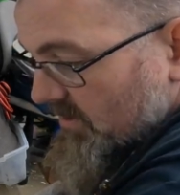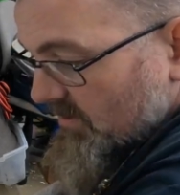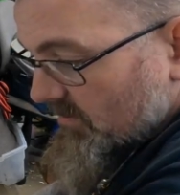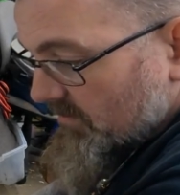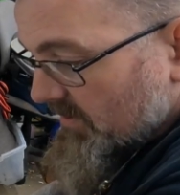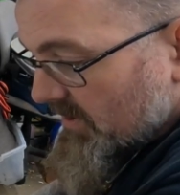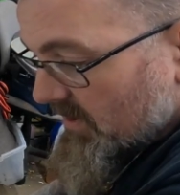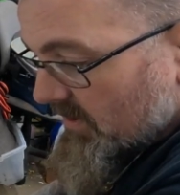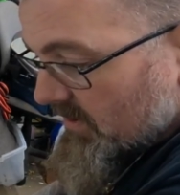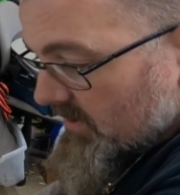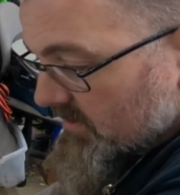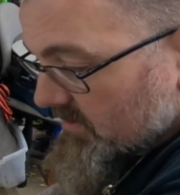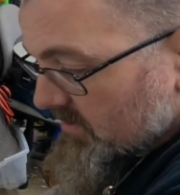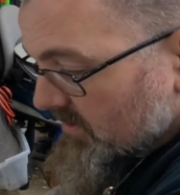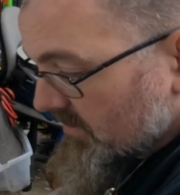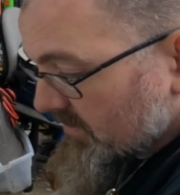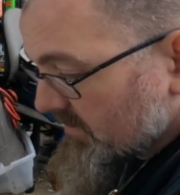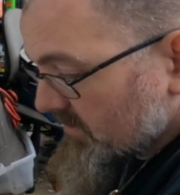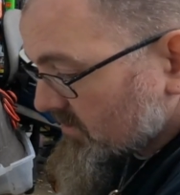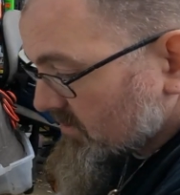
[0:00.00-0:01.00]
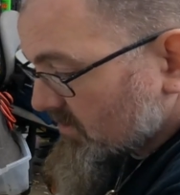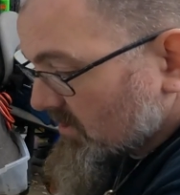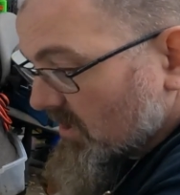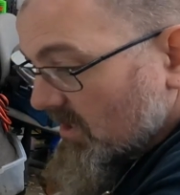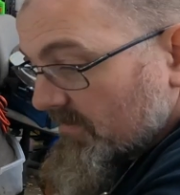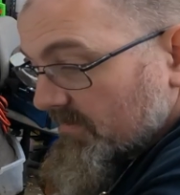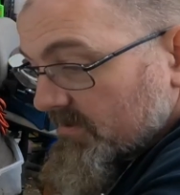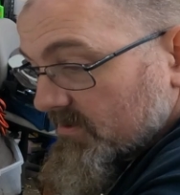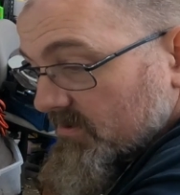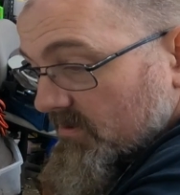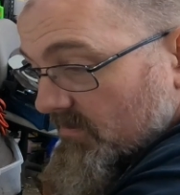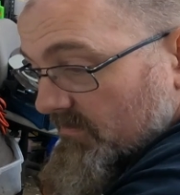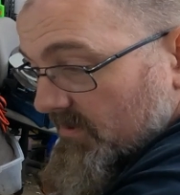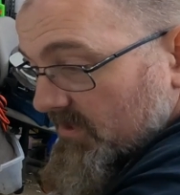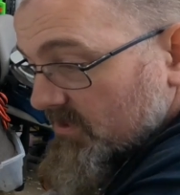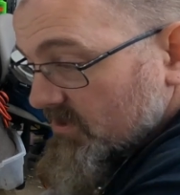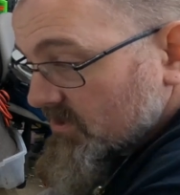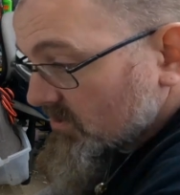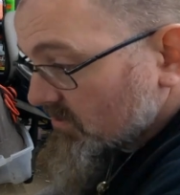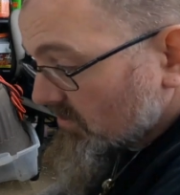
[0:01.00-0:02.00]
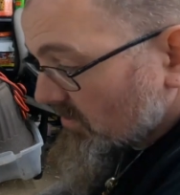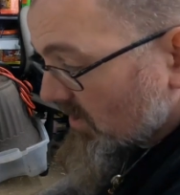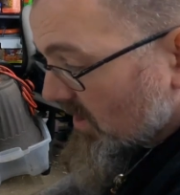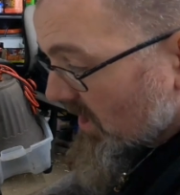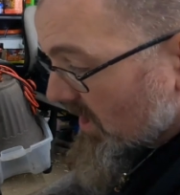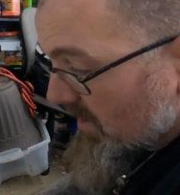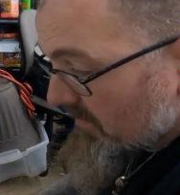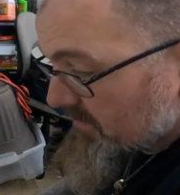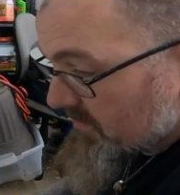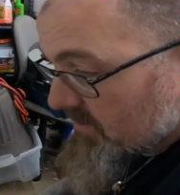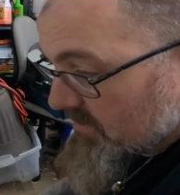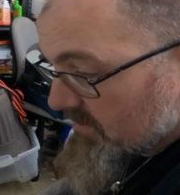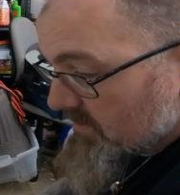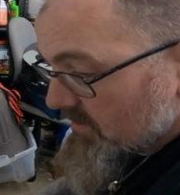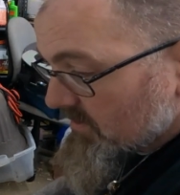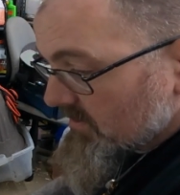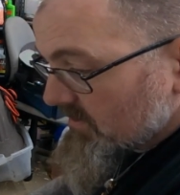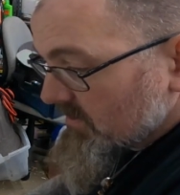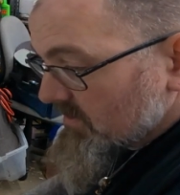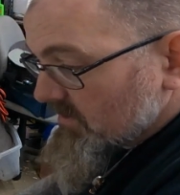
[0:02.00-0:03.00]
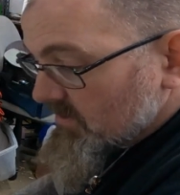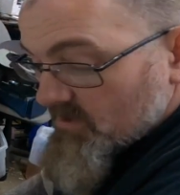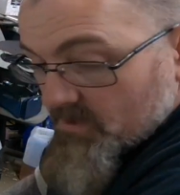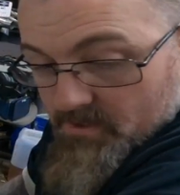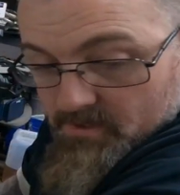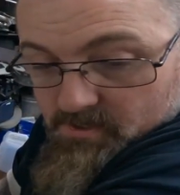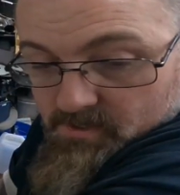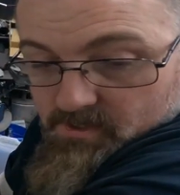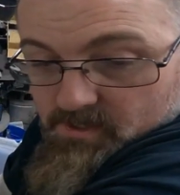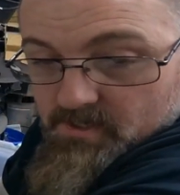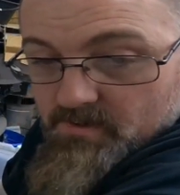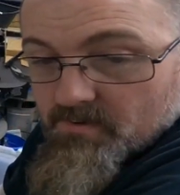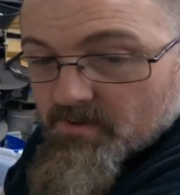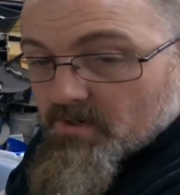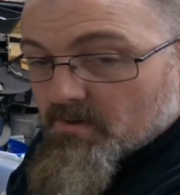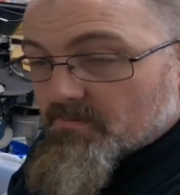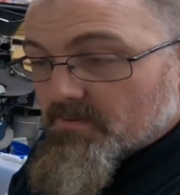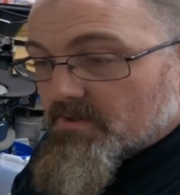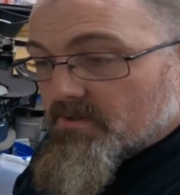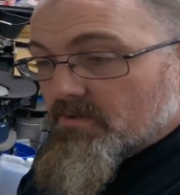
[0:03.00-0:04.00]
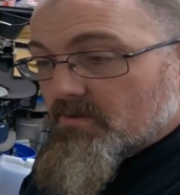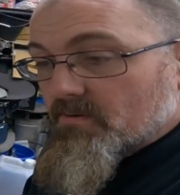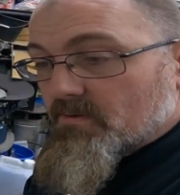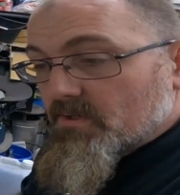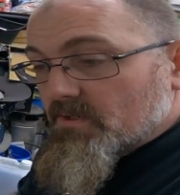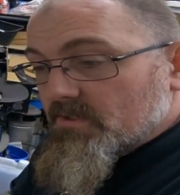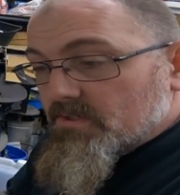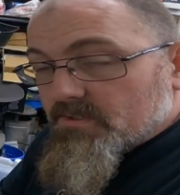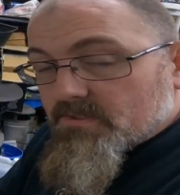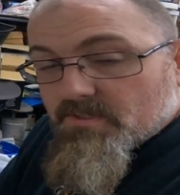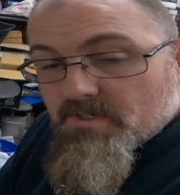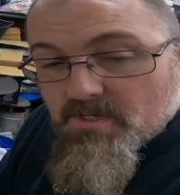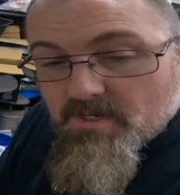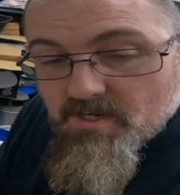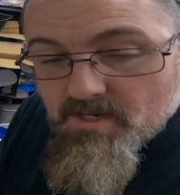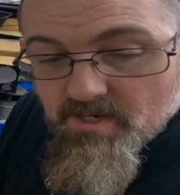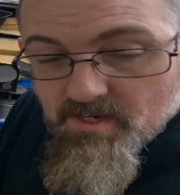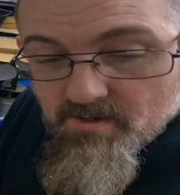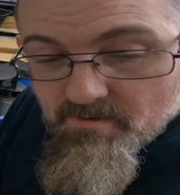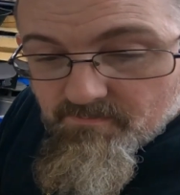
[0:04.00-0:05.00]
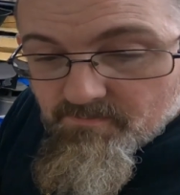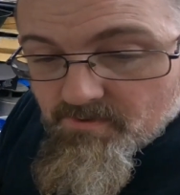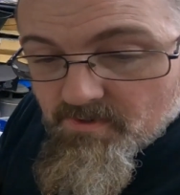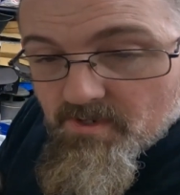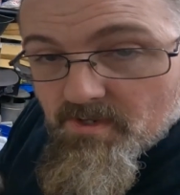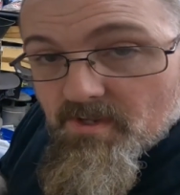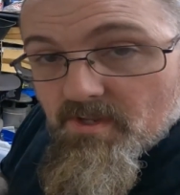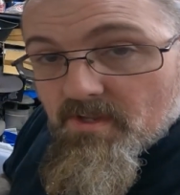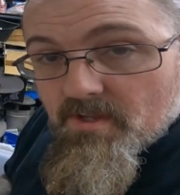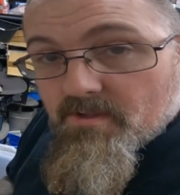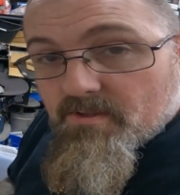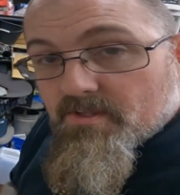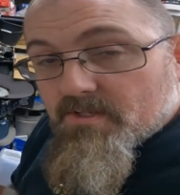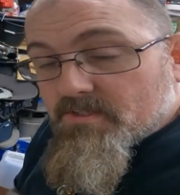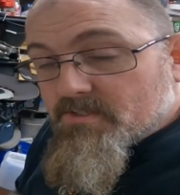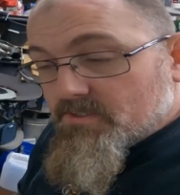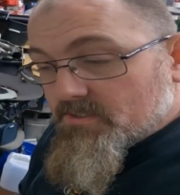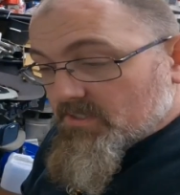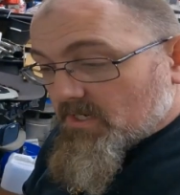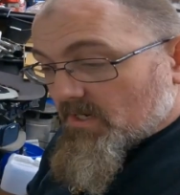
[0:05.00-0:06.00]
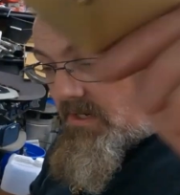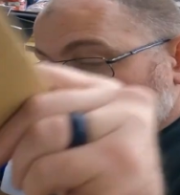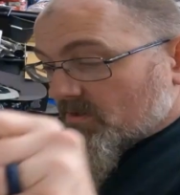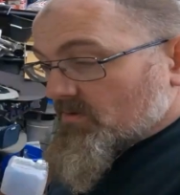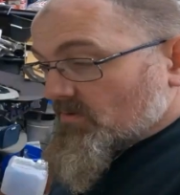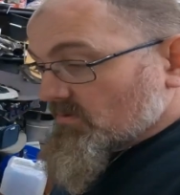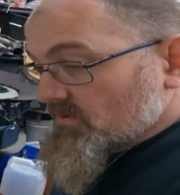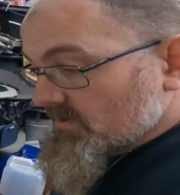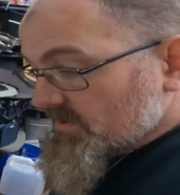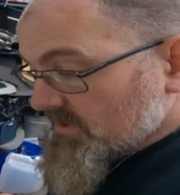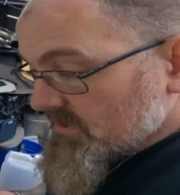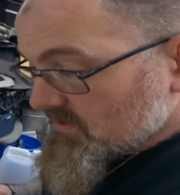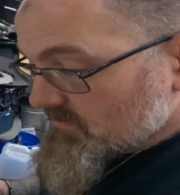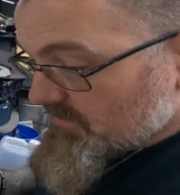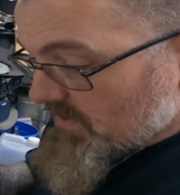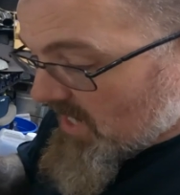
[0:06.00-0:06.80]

needle bearings and all this crap is going to be scrapped. And what I'm going to do is I have, this is kind of cool, this